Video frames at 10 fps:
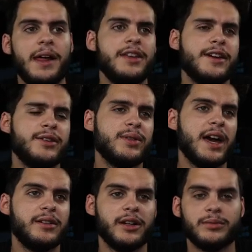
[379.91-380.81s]
You can do
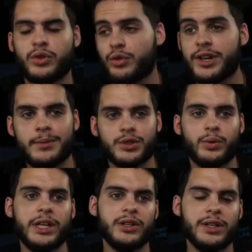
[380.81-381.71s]
that, you know, three times a
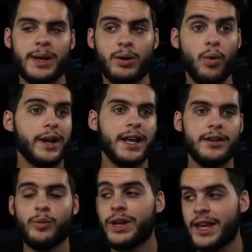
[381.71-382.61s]
week and get one eighty
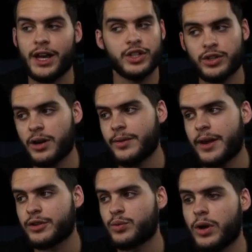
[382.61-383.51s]
a week extra on
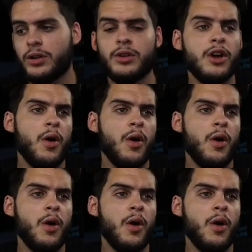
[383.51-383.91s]
there as well,